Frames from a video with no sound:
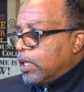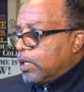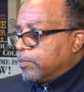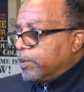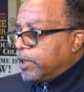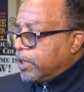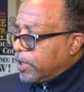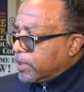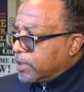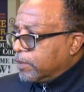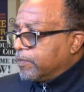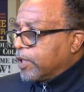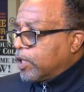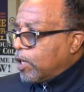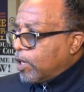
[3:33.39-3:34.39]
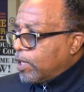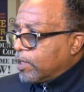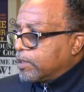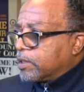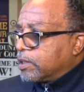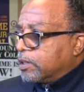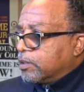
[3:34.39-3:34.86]
uh, because of the
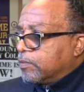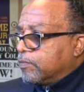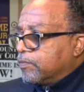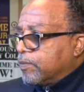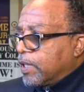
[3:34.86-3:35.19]
cost of